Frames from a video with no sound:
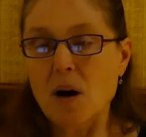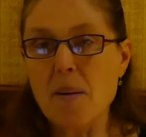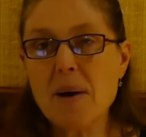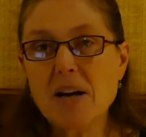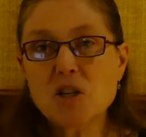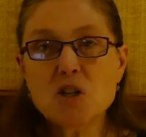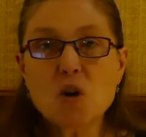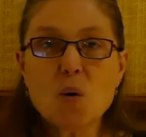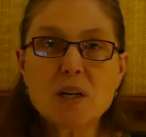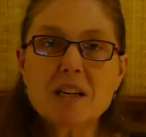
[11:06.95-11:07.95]
Imagine
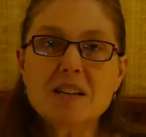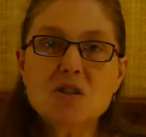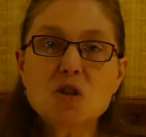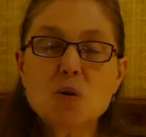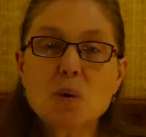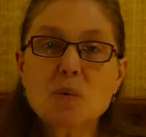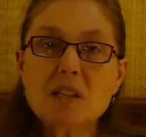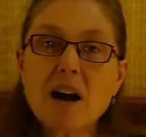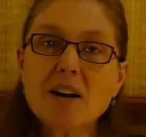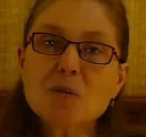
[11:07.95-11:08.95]
going into a
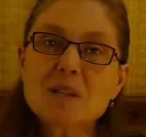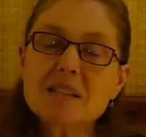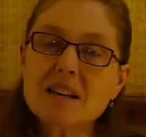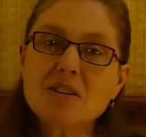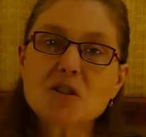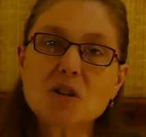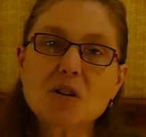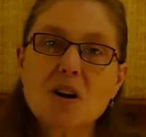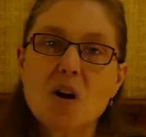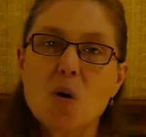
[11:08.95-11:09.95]
retirement center
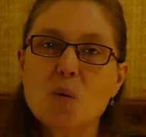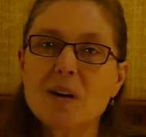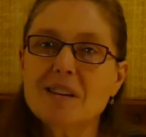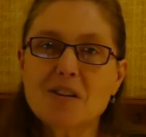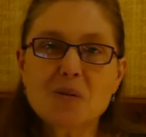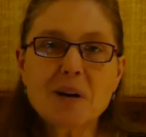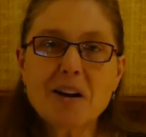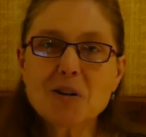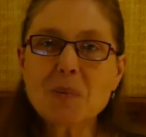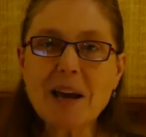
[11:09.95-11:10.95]
with a
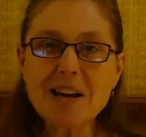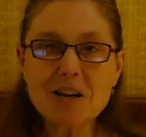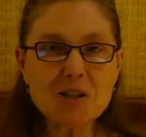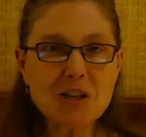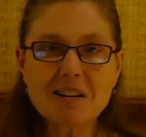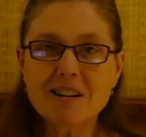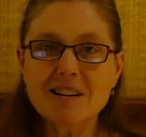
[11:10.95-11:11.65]
300-page